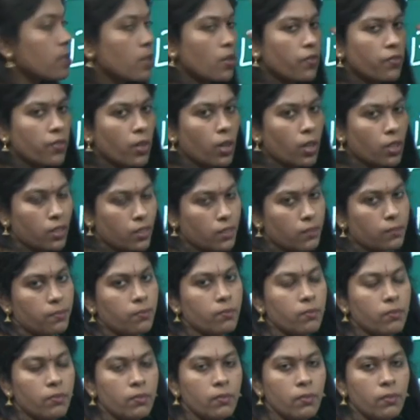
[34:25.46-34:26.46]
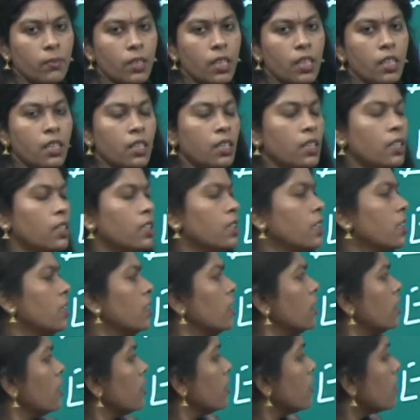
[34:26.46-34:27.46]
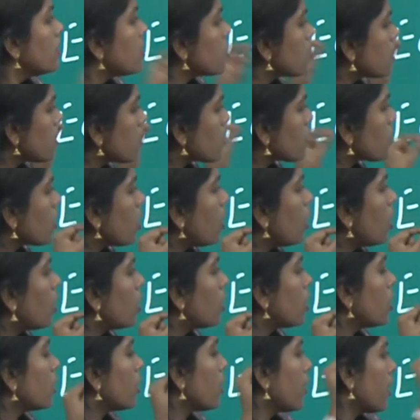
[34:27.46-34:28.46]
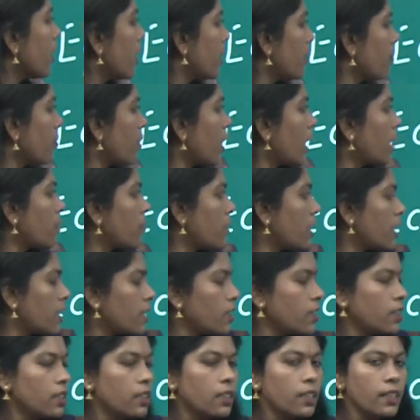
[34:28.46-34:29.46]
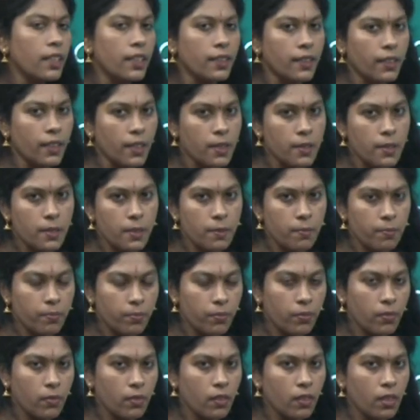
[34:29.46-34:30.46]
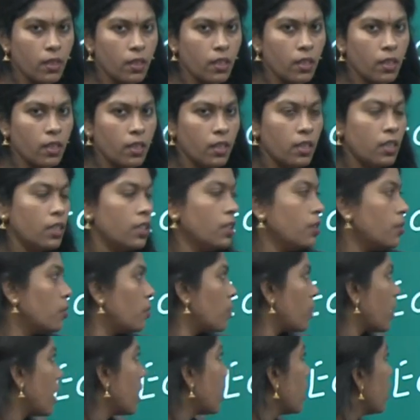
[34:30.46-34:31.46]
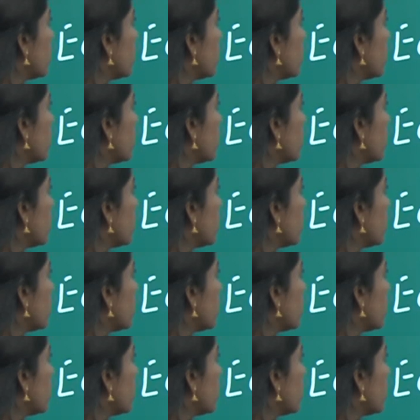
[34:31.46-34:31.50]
of all. This is called environmental ethics. Okay?